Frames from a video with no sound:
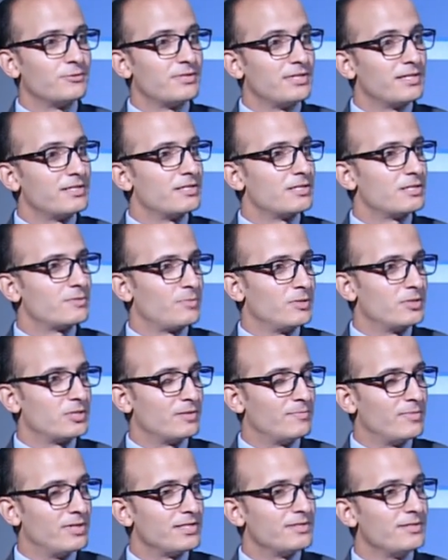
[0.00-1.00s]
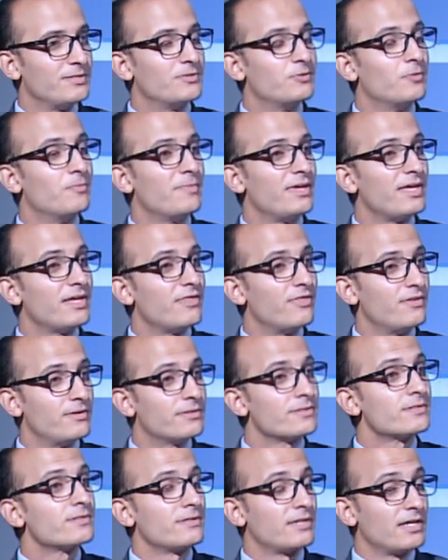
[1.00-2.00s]
to mhm. take the responsibility to make
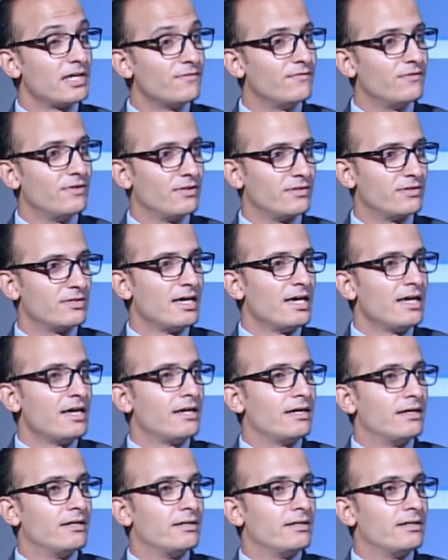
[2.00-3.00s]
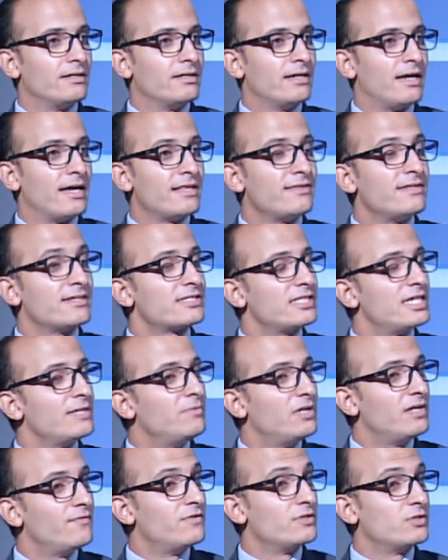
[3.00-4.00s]
this event mm -hmm. uh, at the
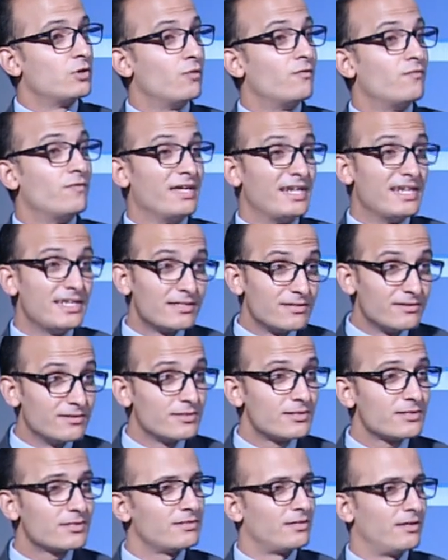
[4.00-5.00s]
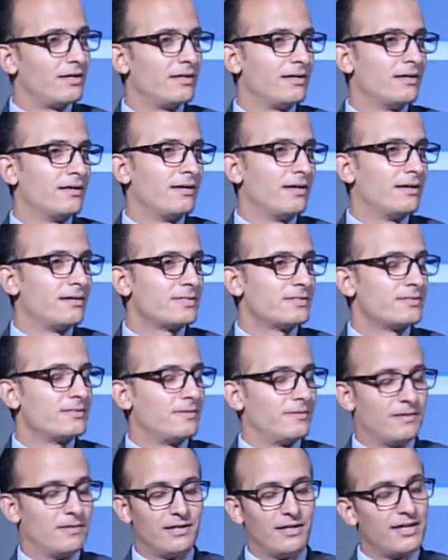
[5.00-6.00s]
same level of greatness mm -hmm. uh, mhm. as
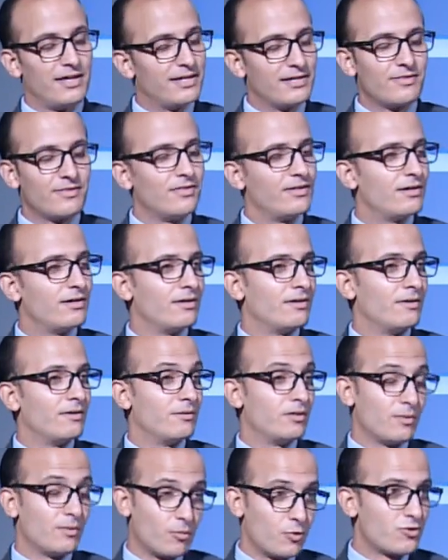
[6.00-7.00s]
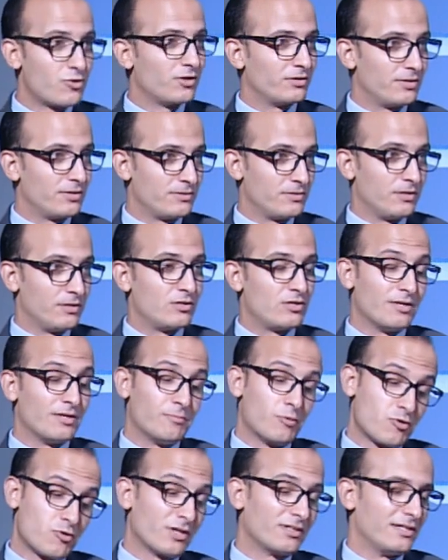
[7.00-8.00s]
uh, like the the project the
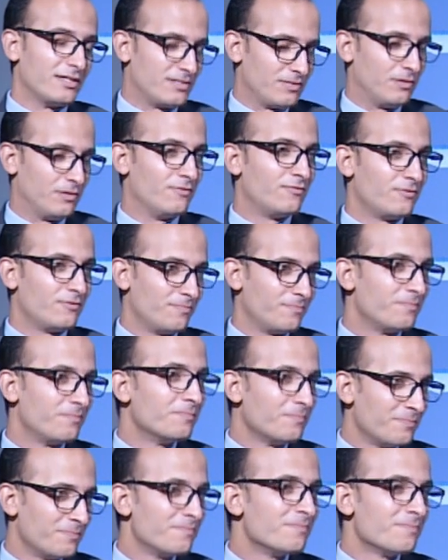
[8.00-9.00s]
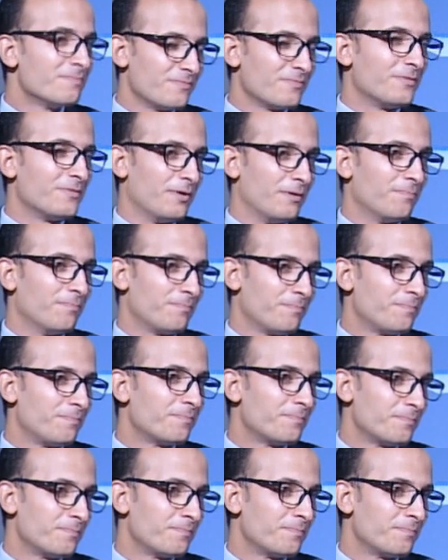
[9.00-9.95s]
mhm. project itself. The project itself, yeah. indeed, Heba.